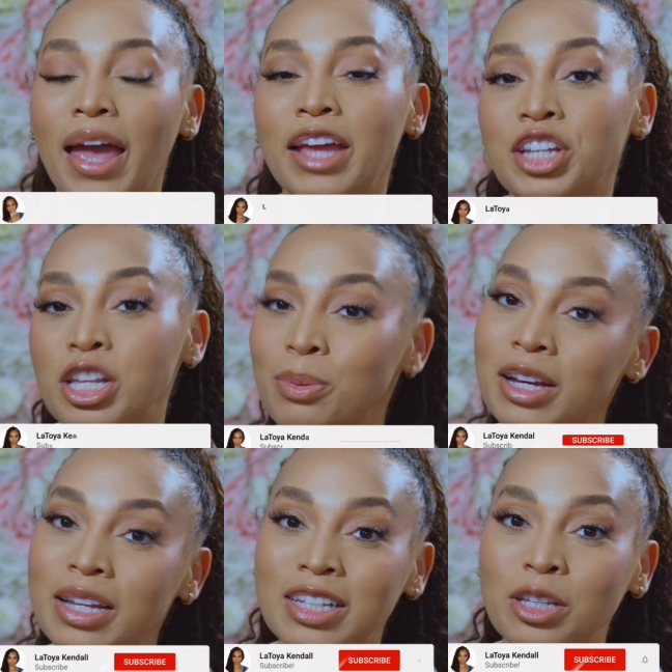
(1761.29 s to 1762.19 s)
And just
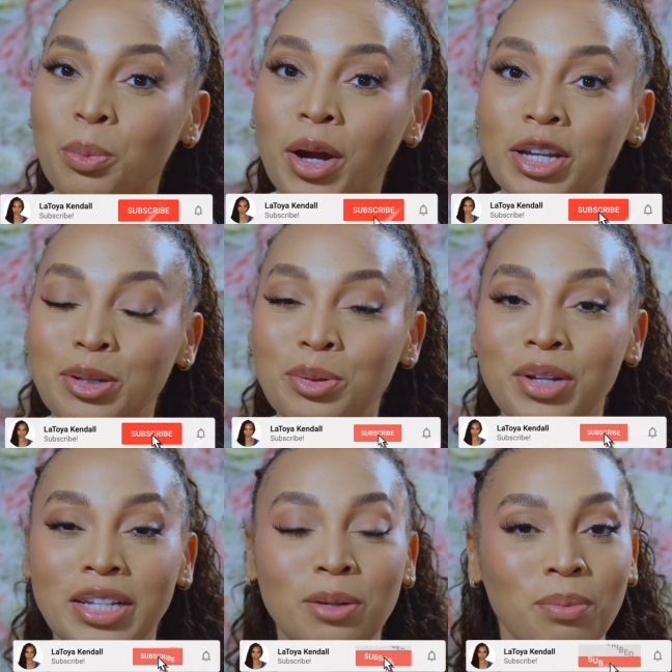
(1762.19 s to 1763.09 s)
because it's a part 2
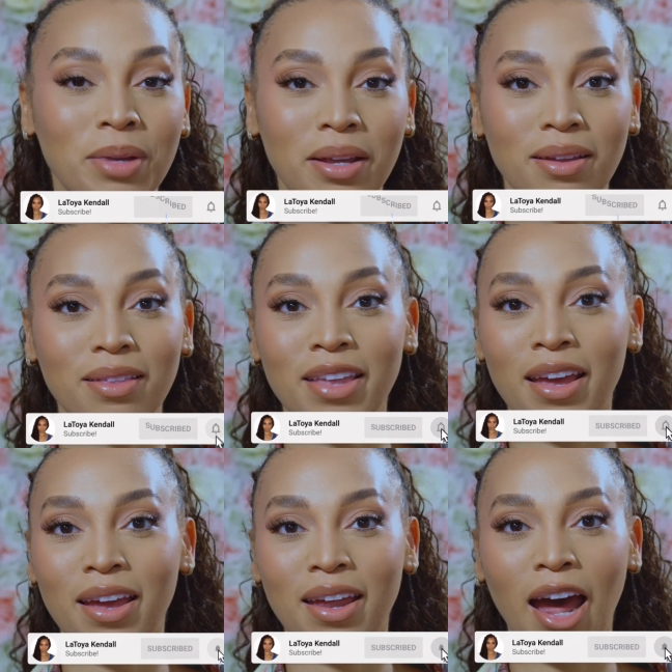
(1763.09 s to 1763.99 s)
doesn't mean
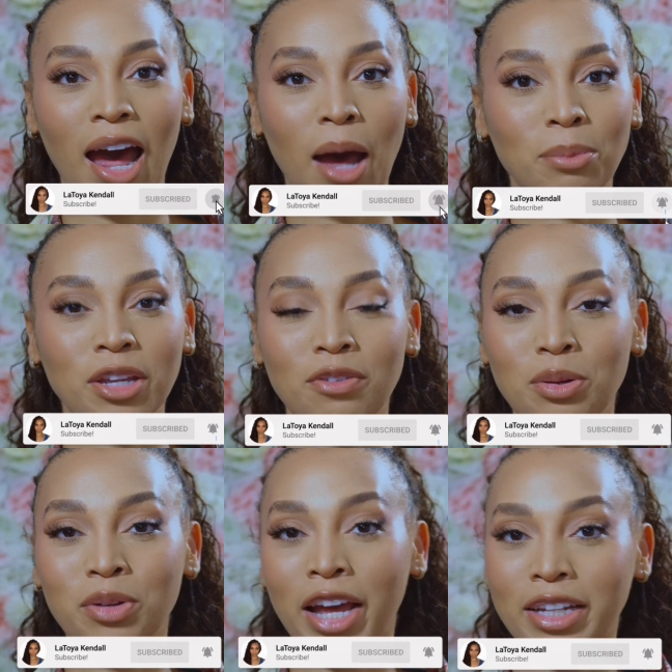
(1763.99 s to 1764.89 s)
that I'm giving
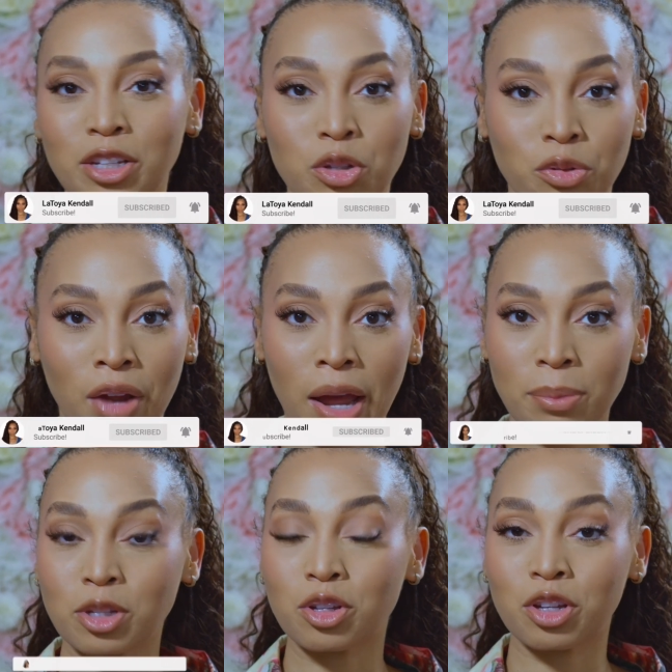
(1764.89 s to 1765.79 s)
you like the
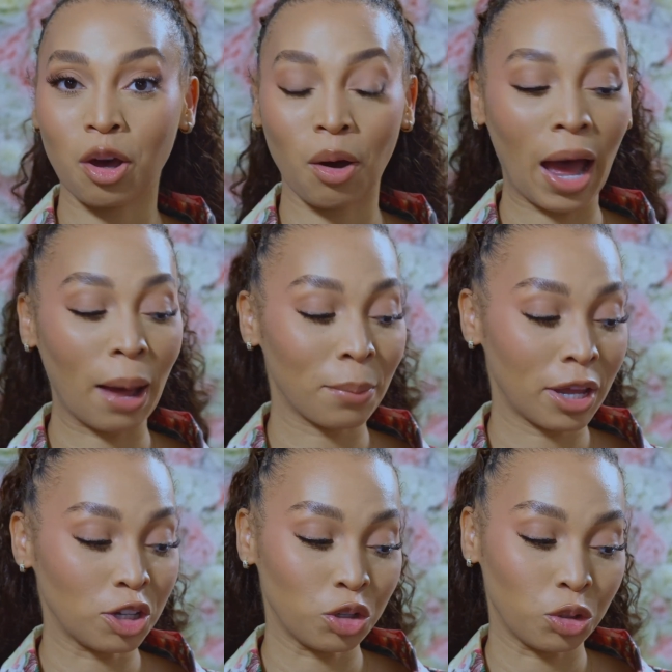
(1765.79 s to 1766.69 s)
scraps. No, I
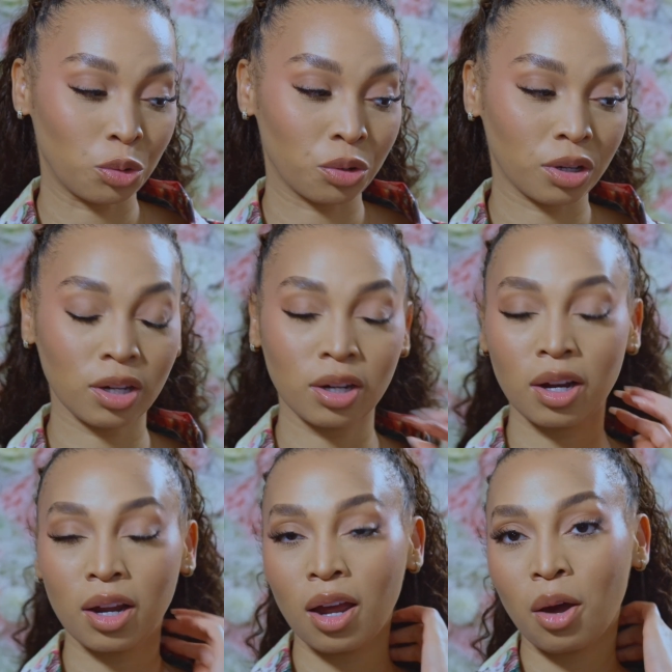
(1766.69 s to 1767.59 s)
made sure
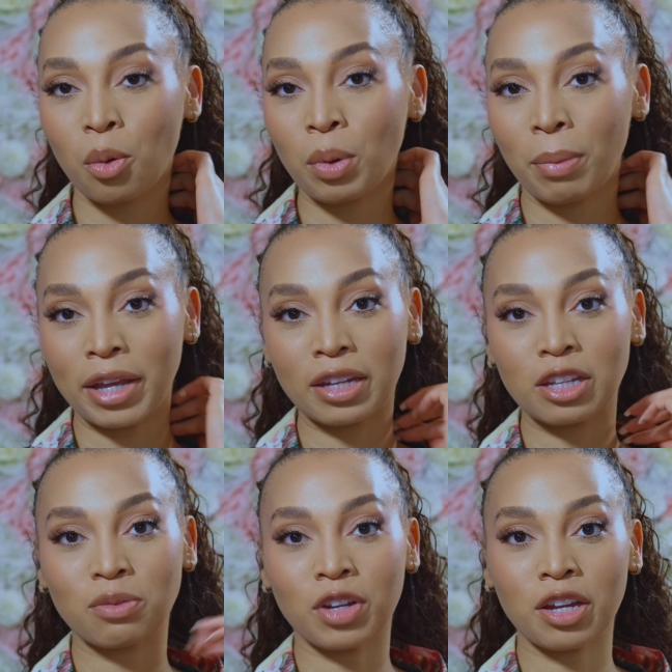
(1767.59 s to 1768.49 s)
when making
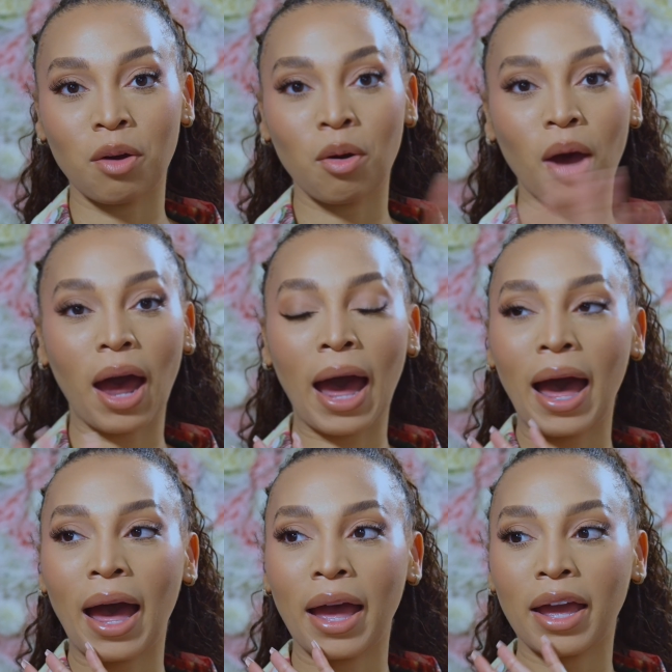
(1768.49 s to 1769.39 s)
this video,
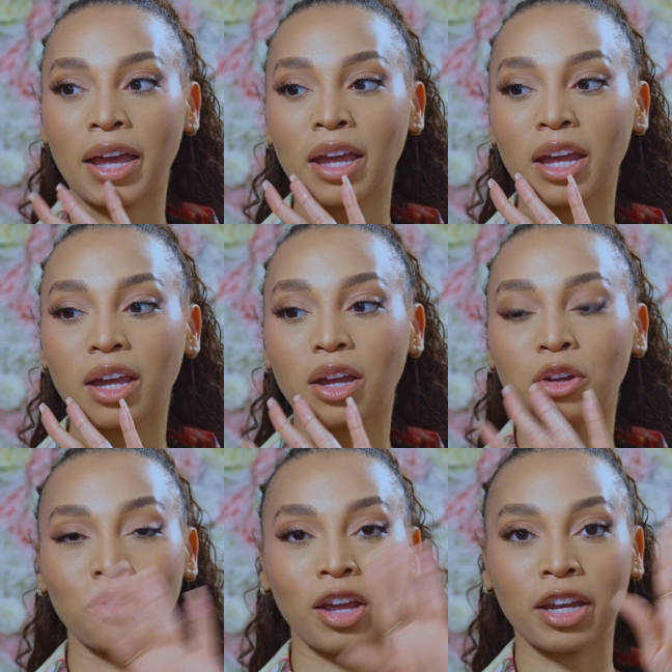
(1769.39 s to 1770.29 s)
I
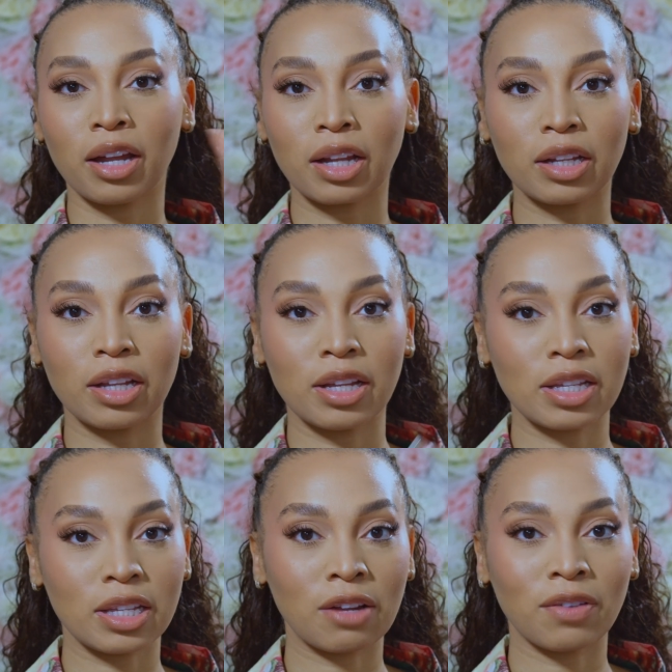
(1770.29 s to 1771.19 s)
created a
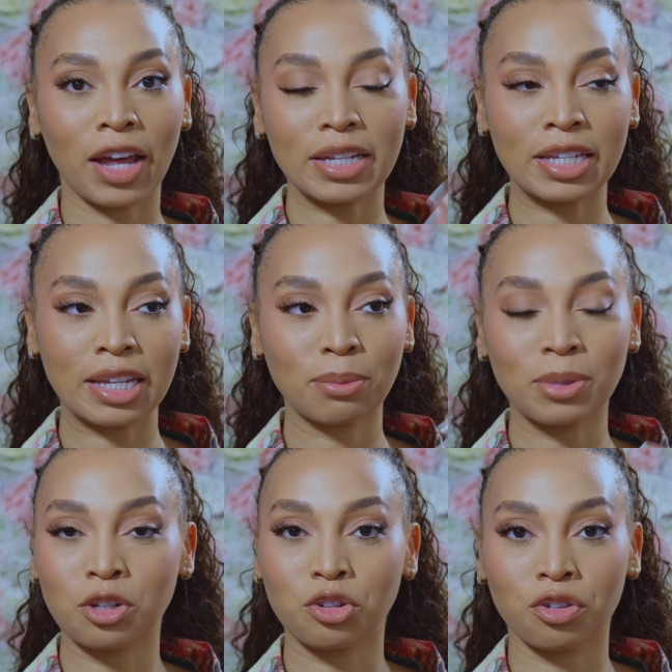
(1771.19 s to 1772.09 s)
list of like tips
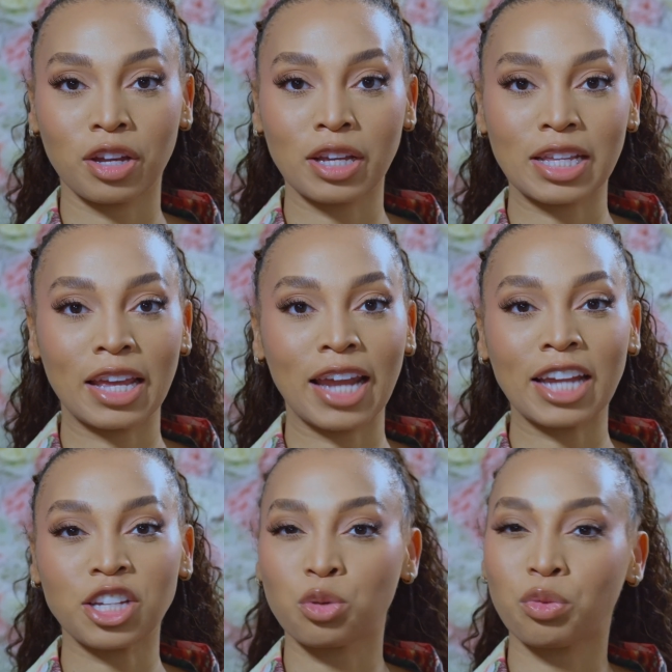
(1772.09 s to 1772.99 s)
and tricks, and I
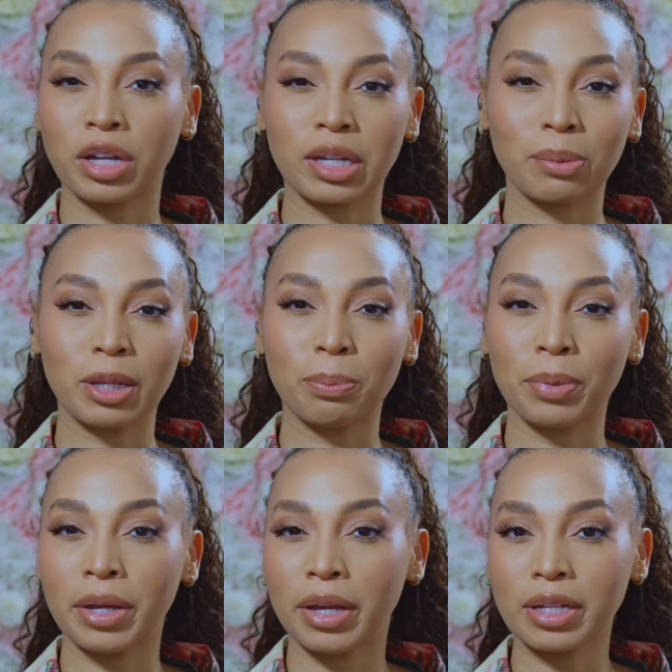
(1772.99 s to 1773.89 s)
just randomly
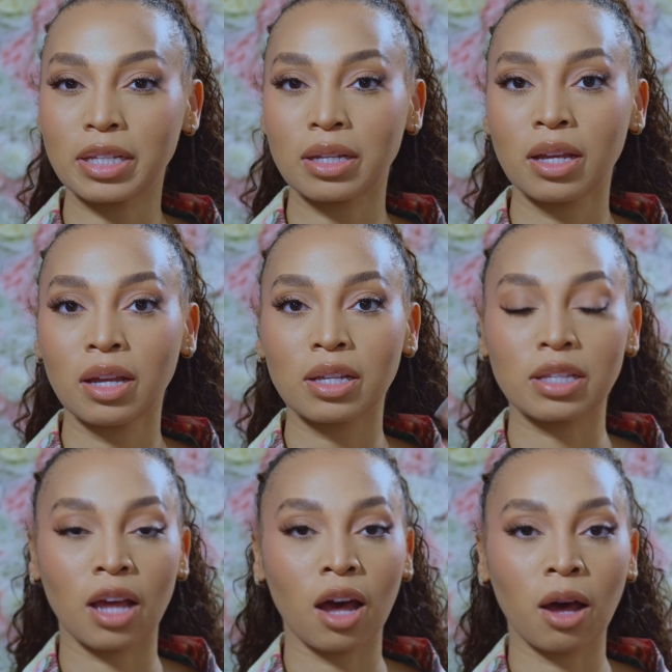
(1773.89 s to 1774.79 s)
picked
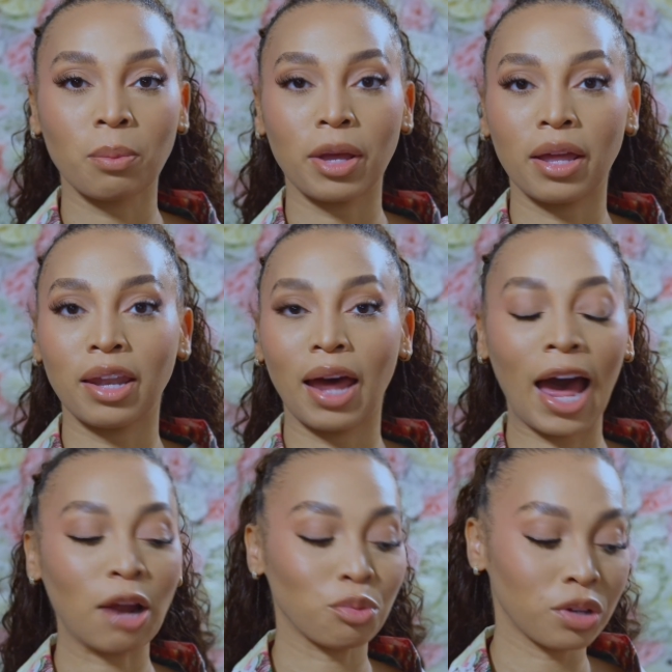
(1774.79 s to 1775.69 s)
some, and
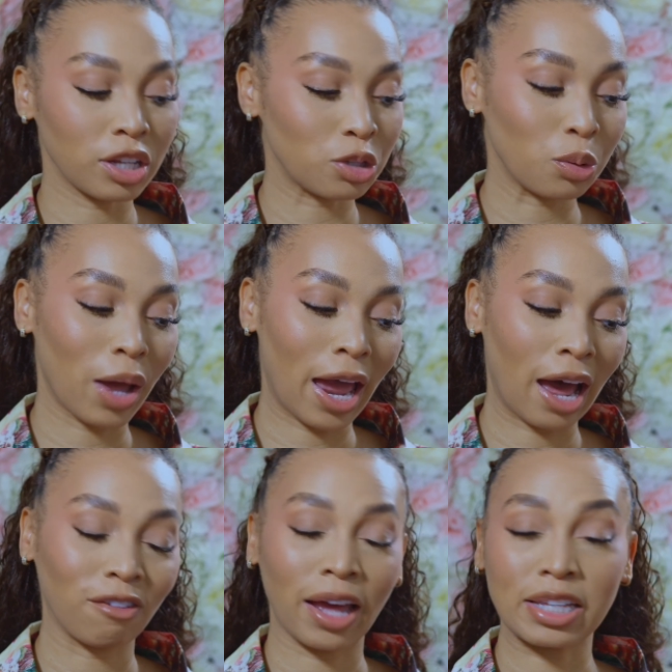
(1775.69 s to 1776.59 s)
I really do
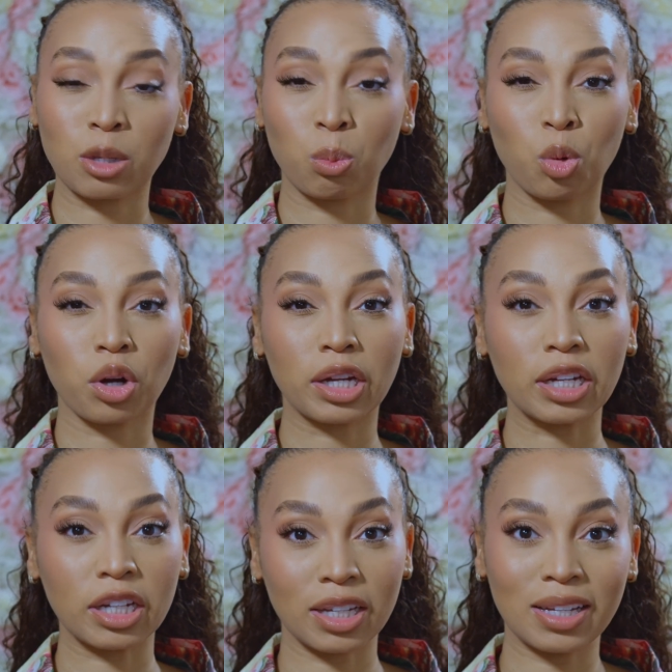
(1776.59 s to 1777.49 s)
have like some more
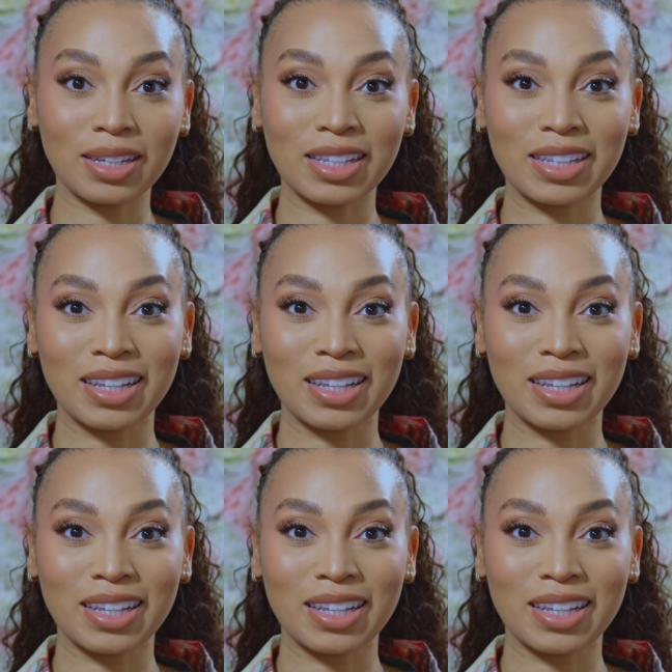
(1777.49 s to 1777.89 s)
goodies